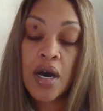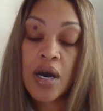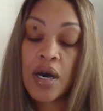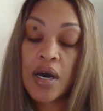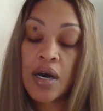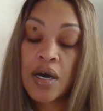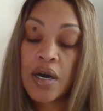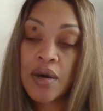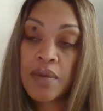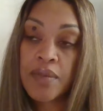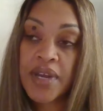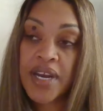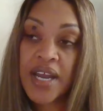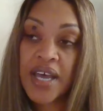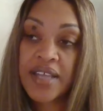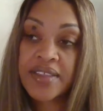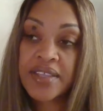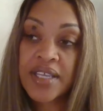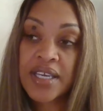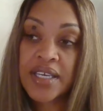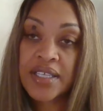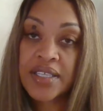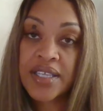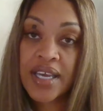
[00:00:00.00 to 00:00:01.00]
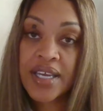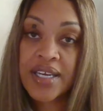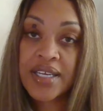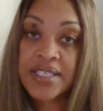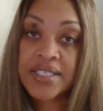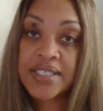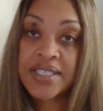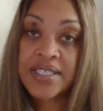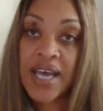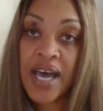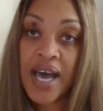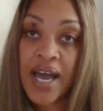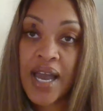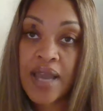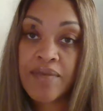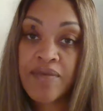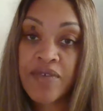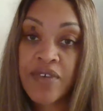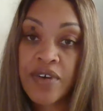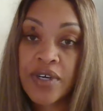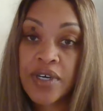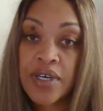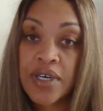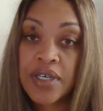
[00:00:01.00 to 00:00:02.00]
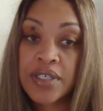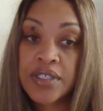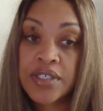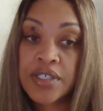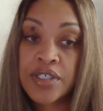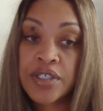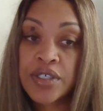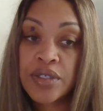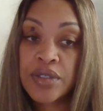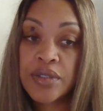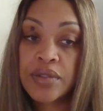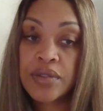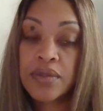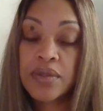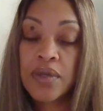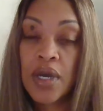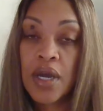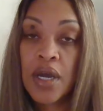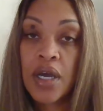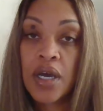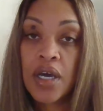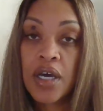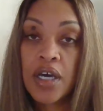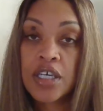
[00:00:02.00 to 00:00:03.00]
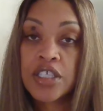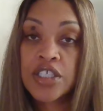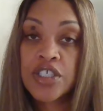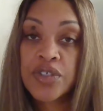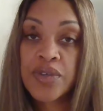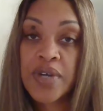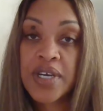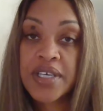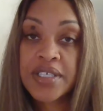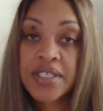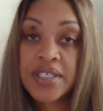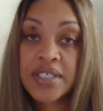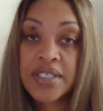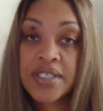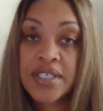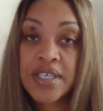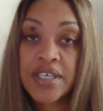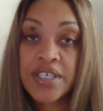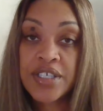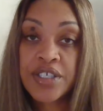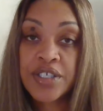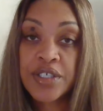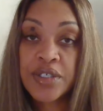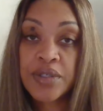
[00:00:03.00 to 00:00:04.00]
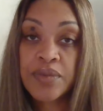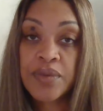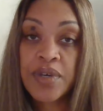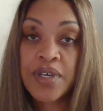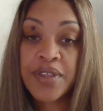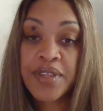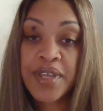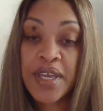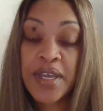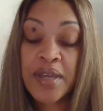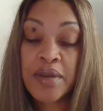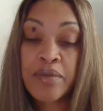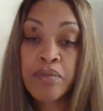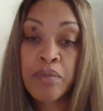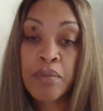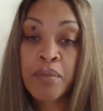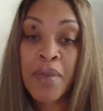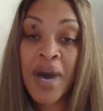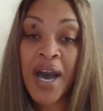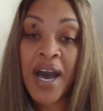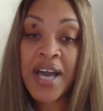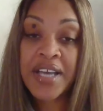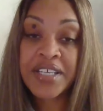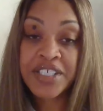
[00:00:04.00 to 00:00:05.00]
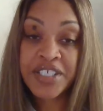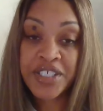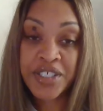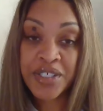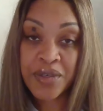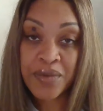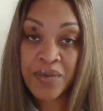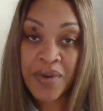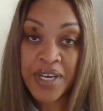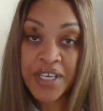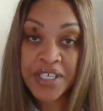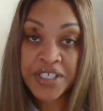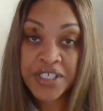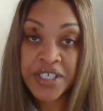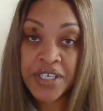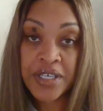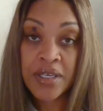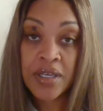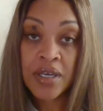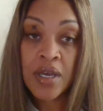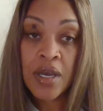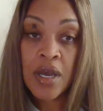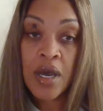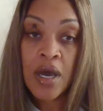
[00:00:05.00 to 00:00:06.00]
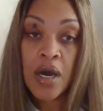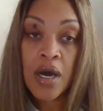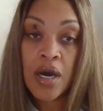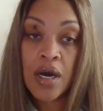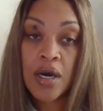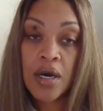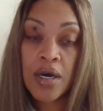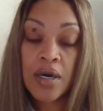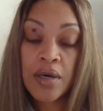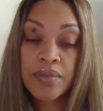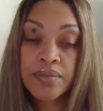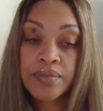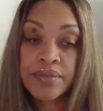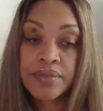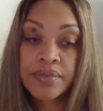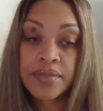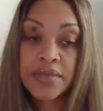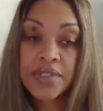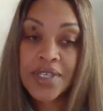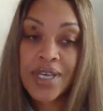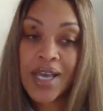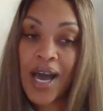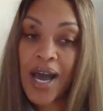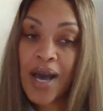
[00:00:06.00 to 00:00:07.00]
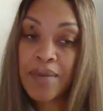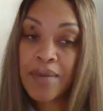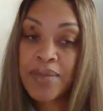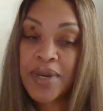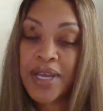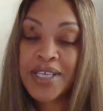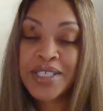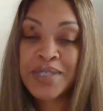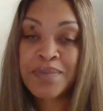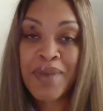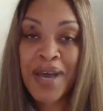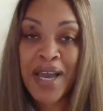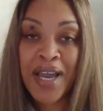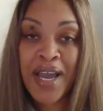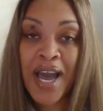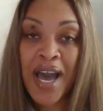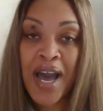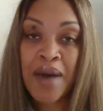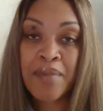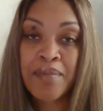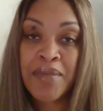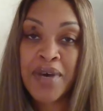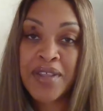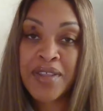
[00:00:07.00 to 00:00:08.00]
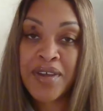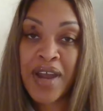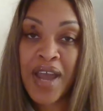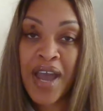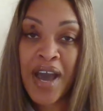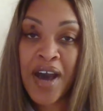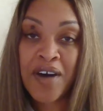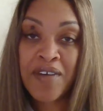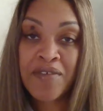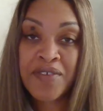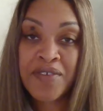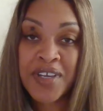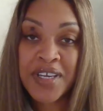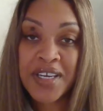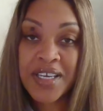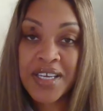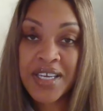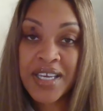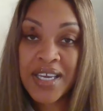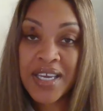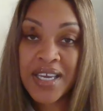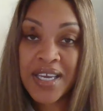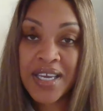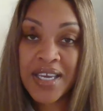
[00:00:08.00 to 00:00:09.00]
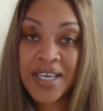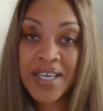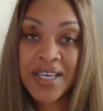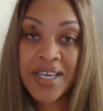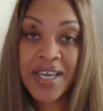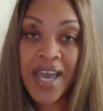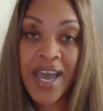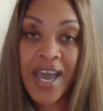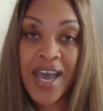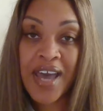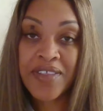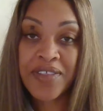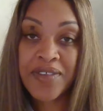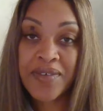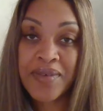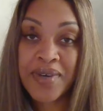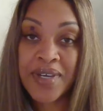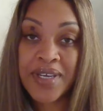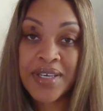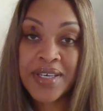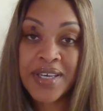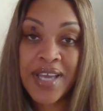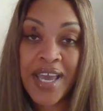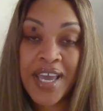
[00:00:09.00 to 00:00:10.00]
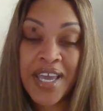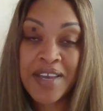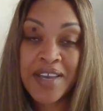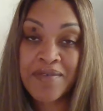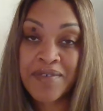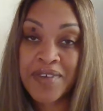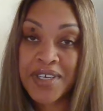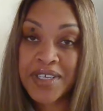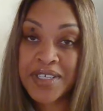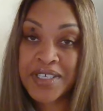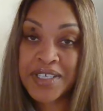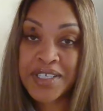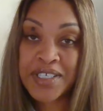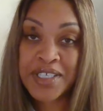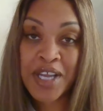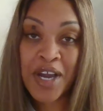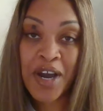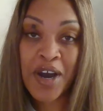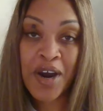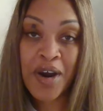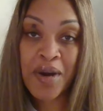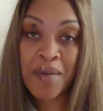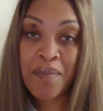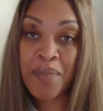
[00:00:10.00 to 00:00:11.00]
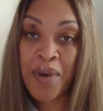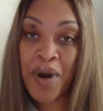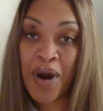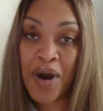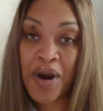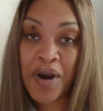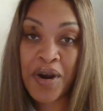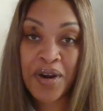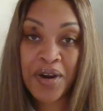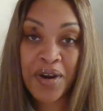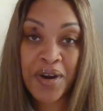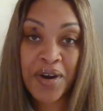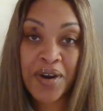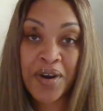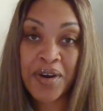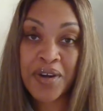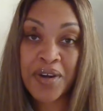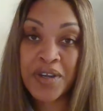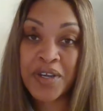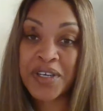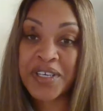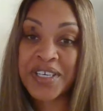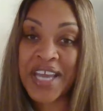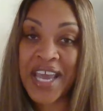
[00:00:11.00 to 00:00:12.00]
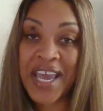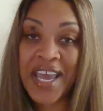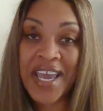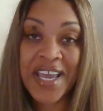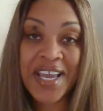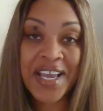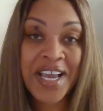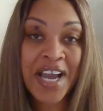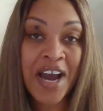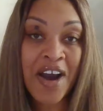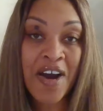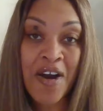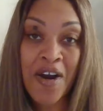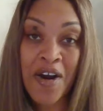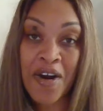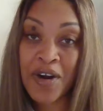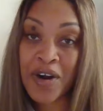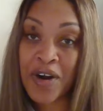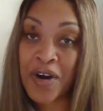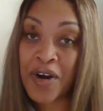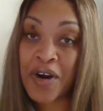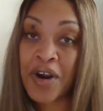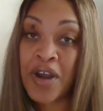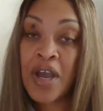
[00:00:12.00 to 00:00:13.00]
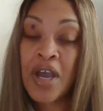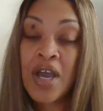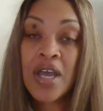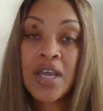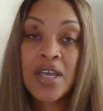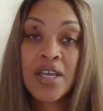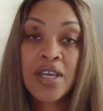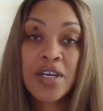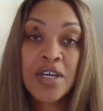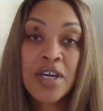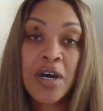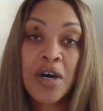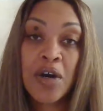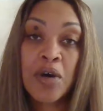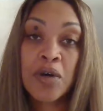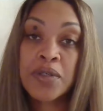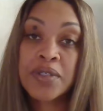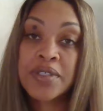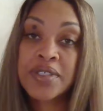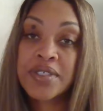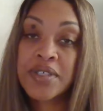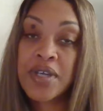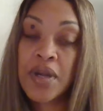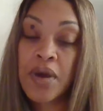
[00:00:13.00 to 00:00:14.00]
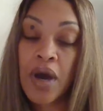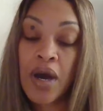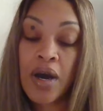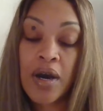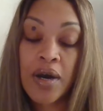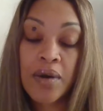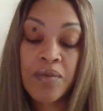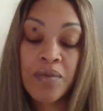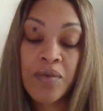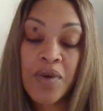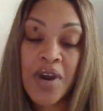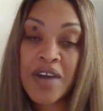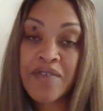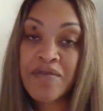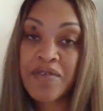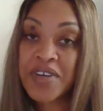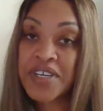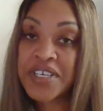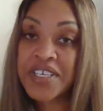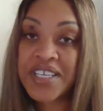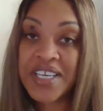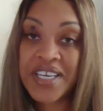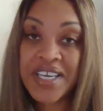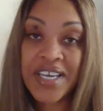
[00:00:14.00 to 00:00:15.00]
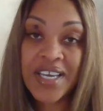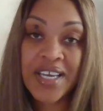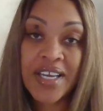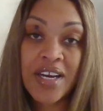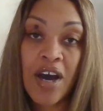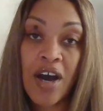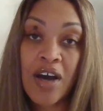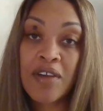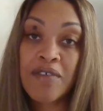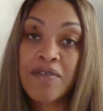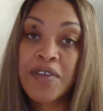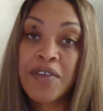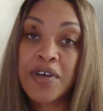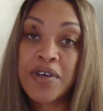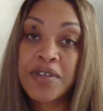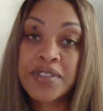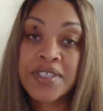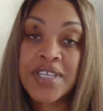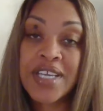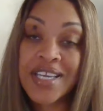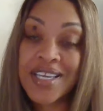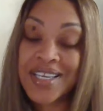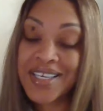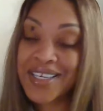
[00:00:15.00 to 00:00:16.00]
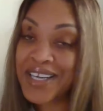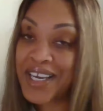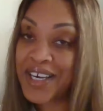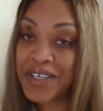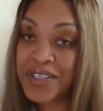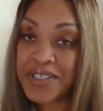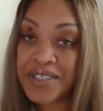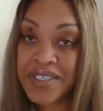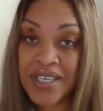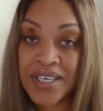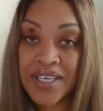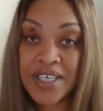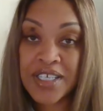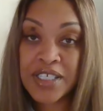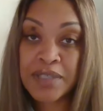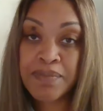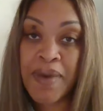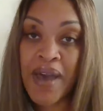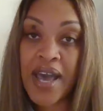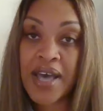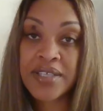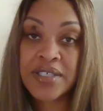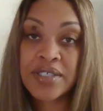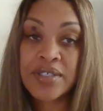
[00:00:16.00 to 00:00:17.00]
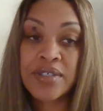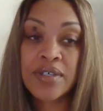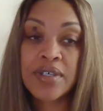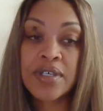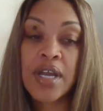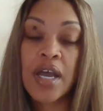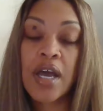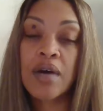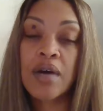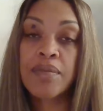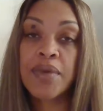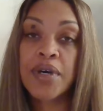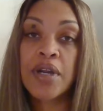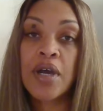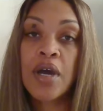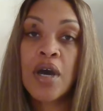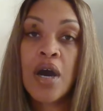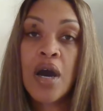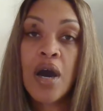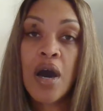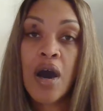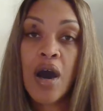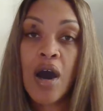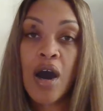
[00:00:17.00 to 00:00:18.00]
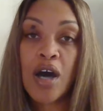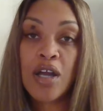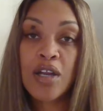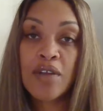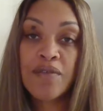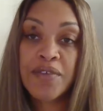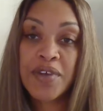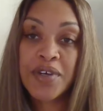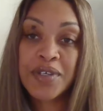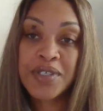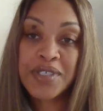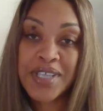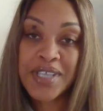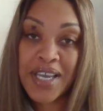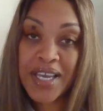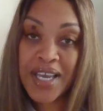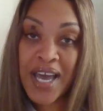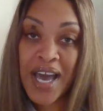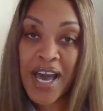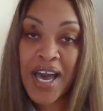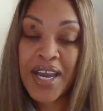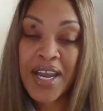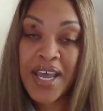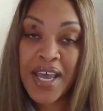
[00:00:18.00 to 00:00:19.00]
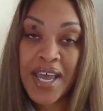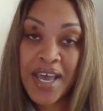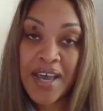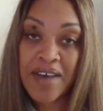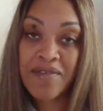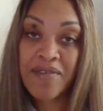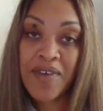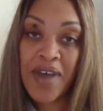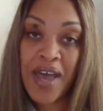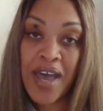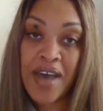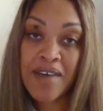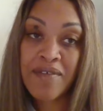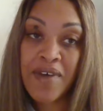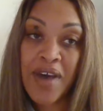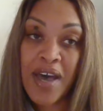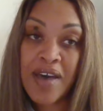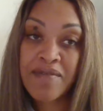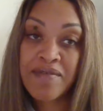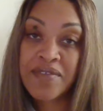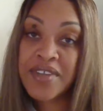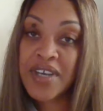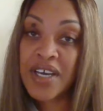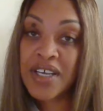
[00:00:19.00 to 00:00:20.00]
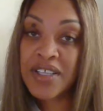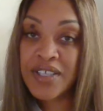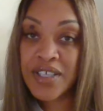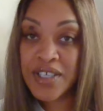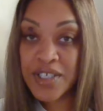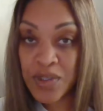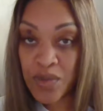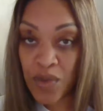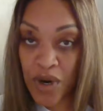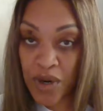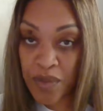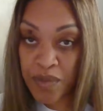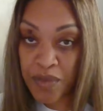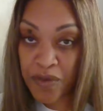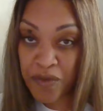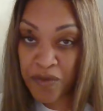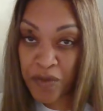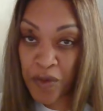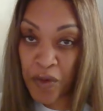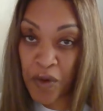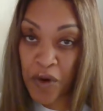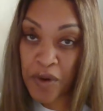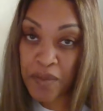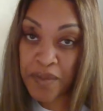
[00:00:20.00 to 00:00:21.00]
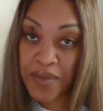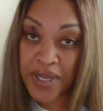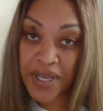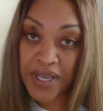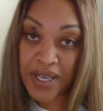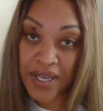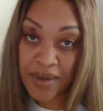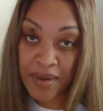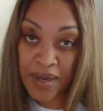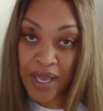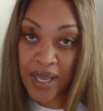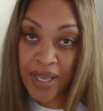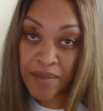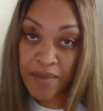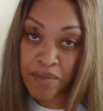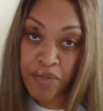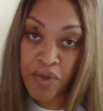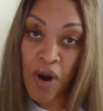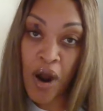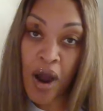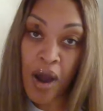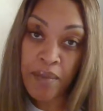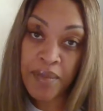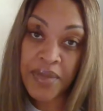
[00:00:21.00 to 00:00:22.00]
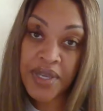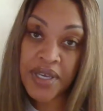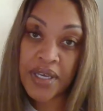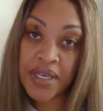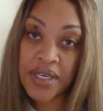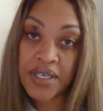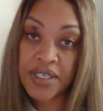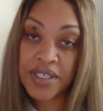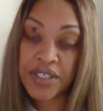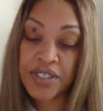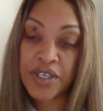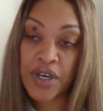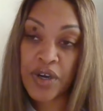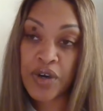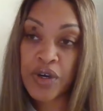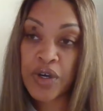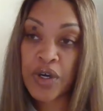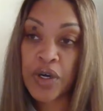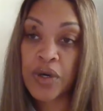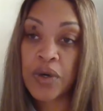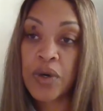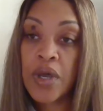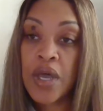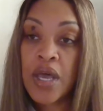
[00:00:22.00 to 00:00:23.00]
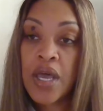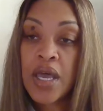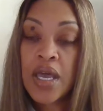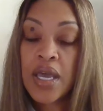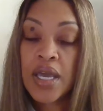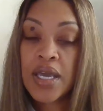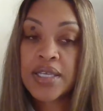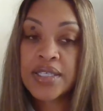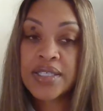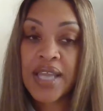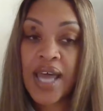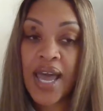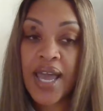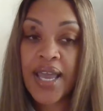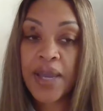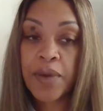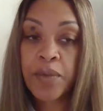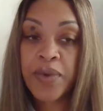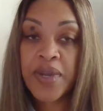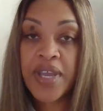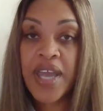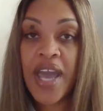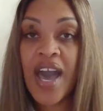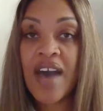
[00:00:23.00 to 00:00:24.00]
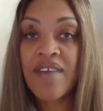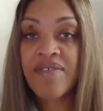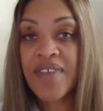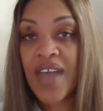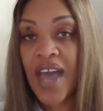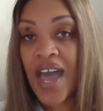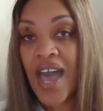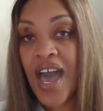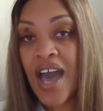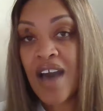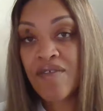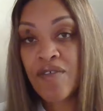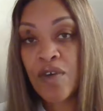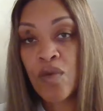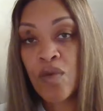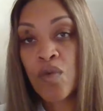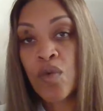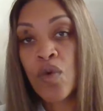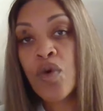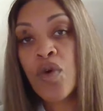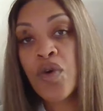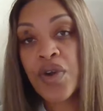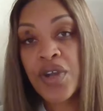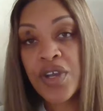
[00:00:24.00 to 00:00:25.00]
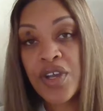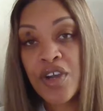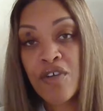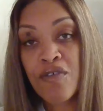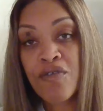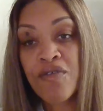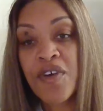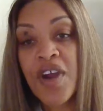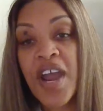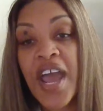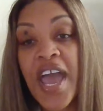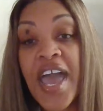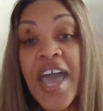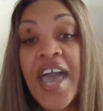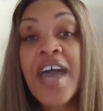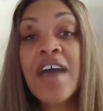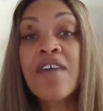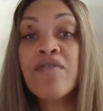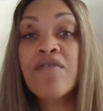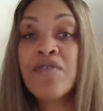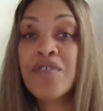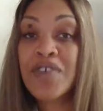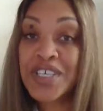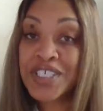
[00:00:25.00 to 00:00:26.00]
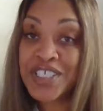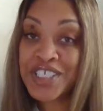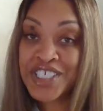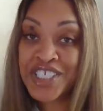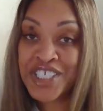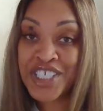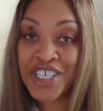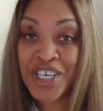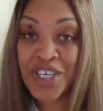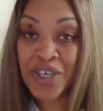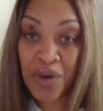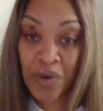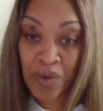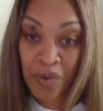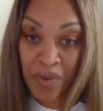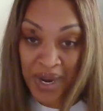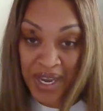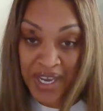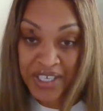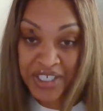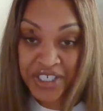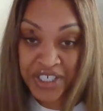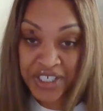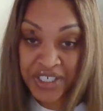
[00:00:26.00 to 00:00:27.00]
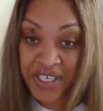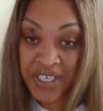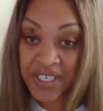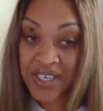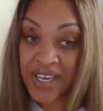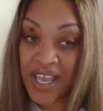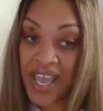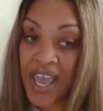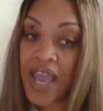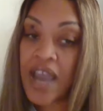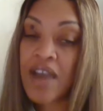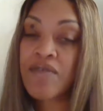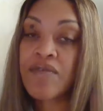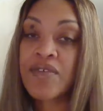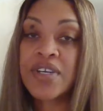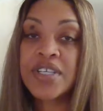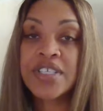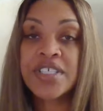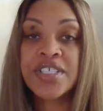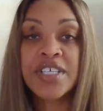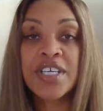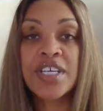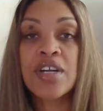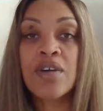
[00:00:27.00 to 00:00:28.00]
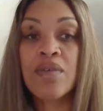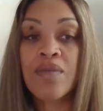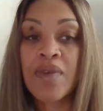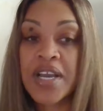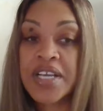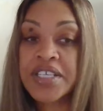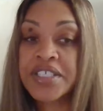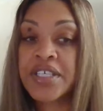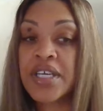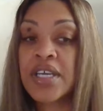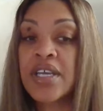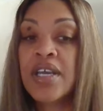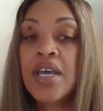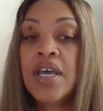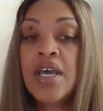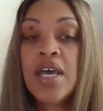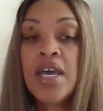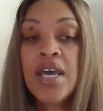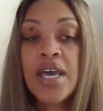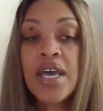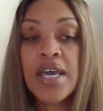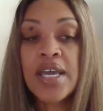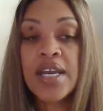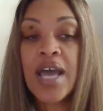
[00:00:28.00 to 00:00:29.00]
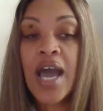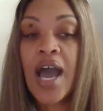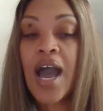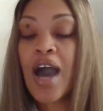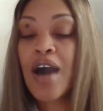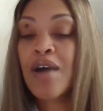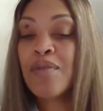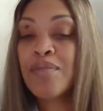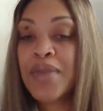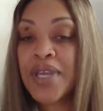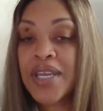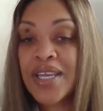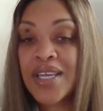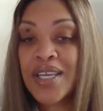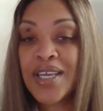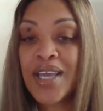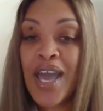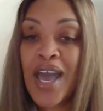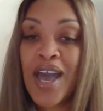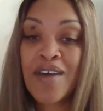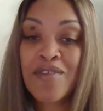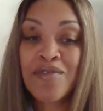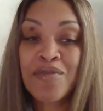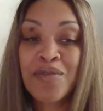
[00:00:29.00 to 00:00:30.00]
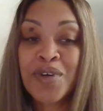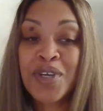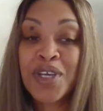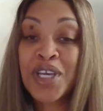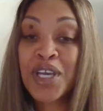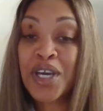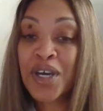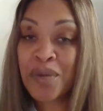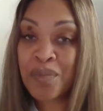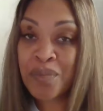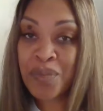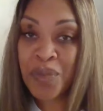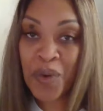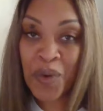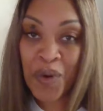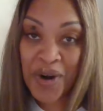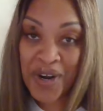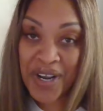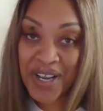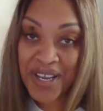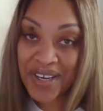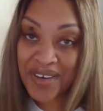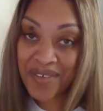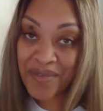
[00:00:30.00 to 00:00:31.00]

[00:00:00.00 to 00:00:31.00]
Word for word: Um, and I think that it's time for us to address this issue within my generation. Um, yeah. God bless my godmother, Alveda King, Catherine yeah. Davis, Star Parker, Day Gardner, you know, uh, Reverend Dean, all of those, Dean Nelson, he's passed on now, but all of those that kind of have have have done this work before me and, and brought mm-hmm. me in the circle it's like we have to have a warrior for every yes. generation every yes. generation and how many have we aborted